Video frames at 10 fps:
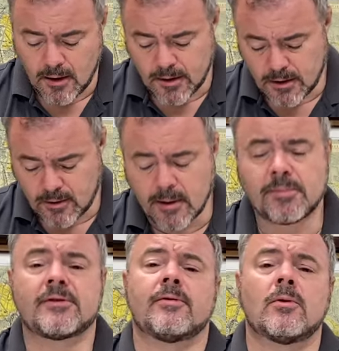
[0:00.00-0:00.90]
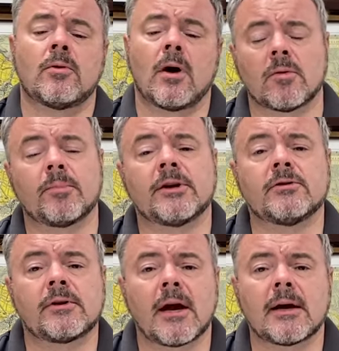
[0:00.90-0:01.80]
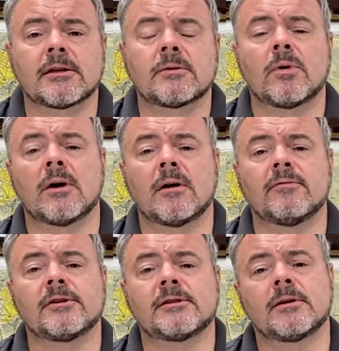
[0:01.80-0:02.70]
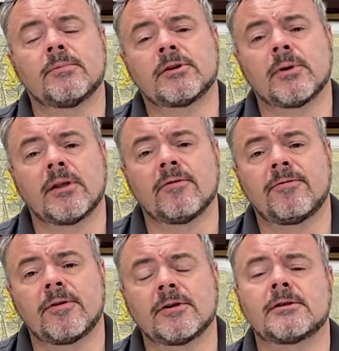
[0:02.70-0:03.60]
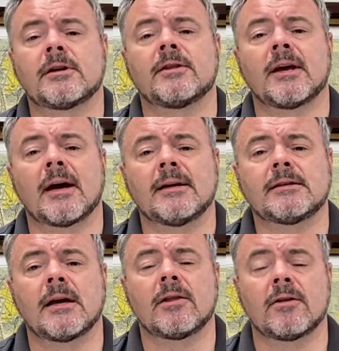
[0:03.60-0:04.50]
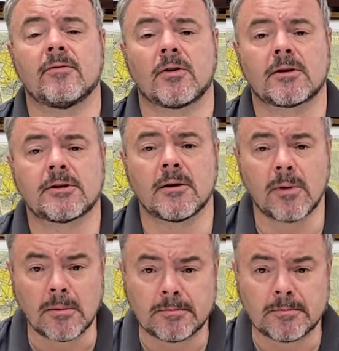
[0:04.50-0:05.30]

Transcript: The grapes for Ampuy du were harvested between the 1st and the 18th of October.